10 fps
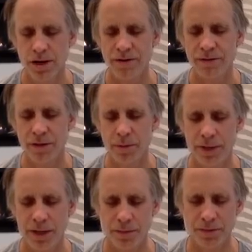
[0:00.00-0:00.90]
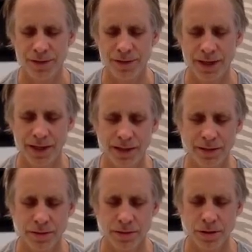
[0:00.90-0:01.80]
Soften the palms of the
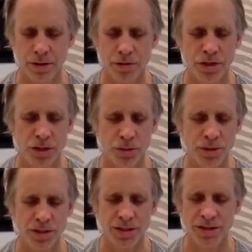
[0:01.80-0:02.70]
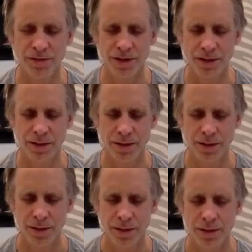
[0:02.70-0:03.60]
hands so that you're just receiving
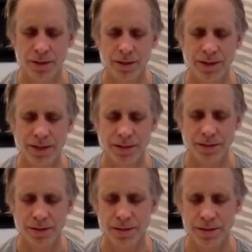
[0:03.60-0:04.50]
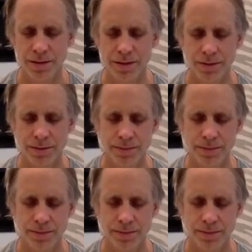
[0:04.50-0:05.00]
that sensation